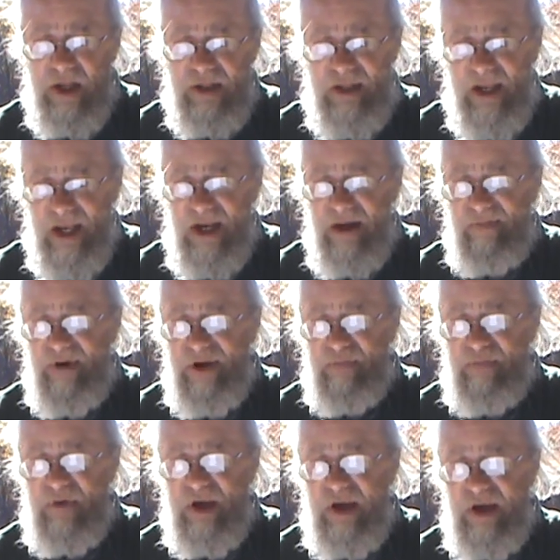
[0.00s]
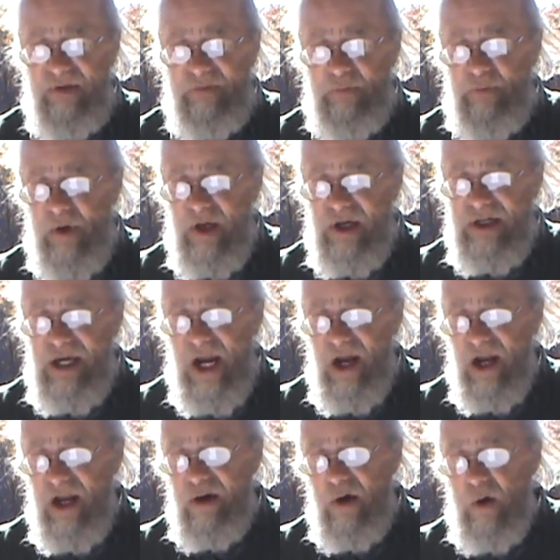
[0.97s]
The A B V of uh,
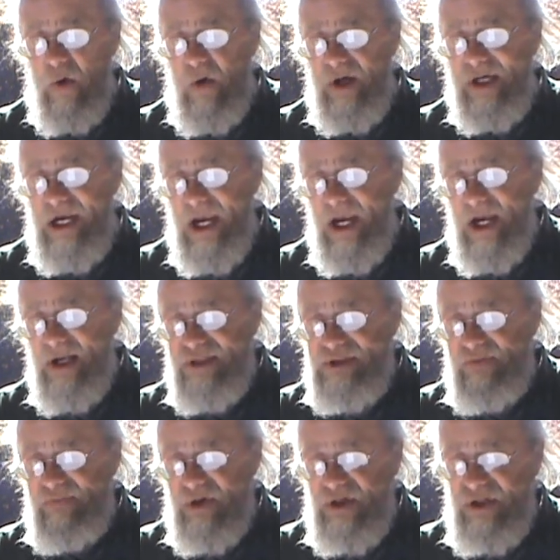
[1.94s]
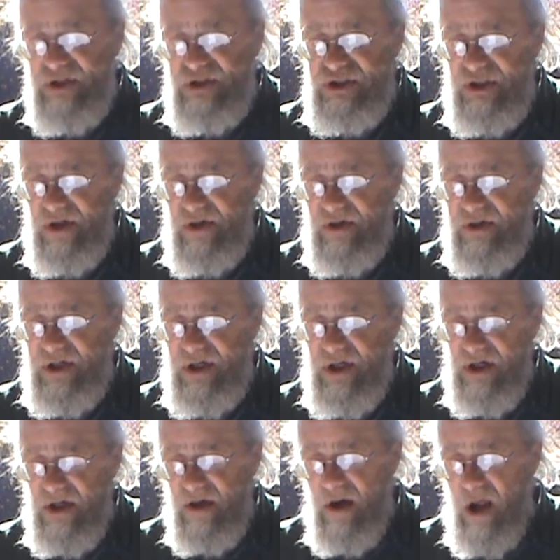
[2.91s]
Tally-Ho in cask varies year on
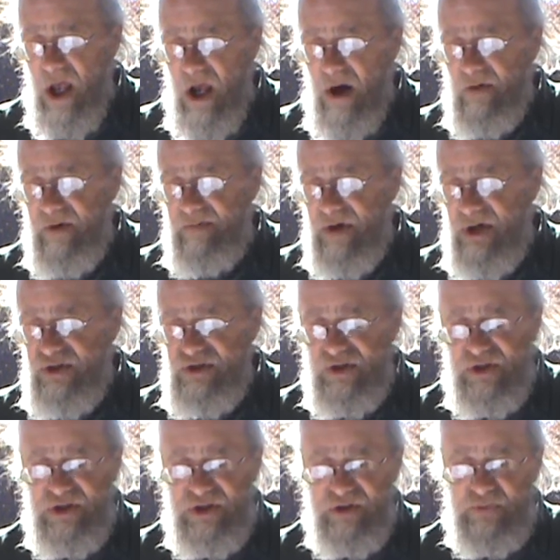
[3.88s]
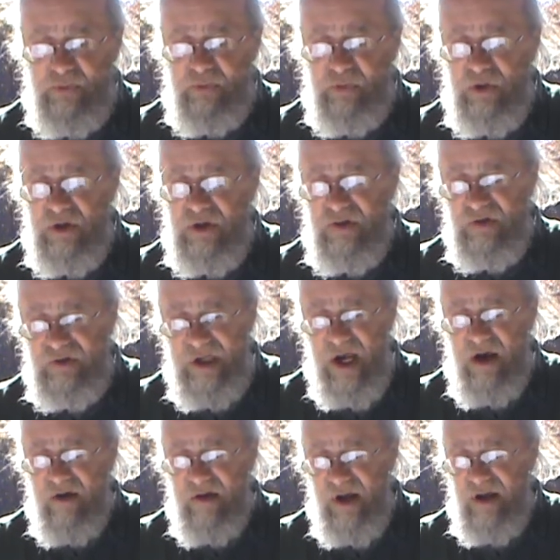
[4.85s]
year. We measure it just before it goes
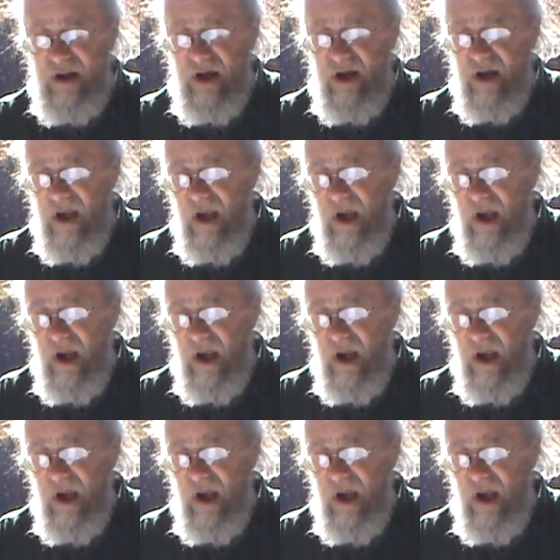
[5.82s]
out, and the